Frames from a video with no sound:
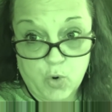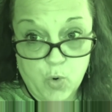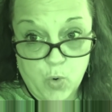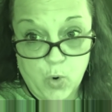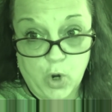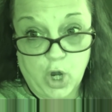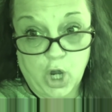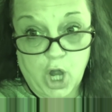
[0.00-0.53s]

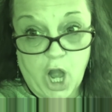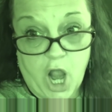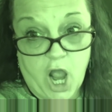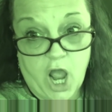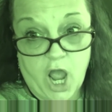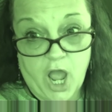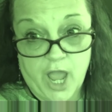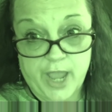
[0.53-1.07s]
or
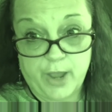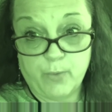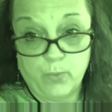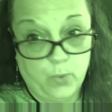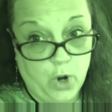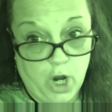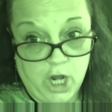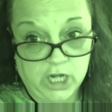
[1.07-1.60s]
I
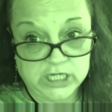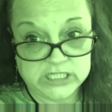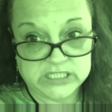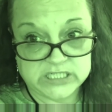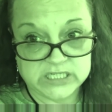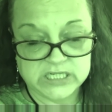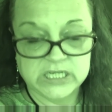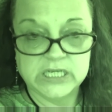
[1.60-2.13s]

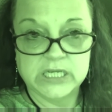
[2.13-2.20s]
walked,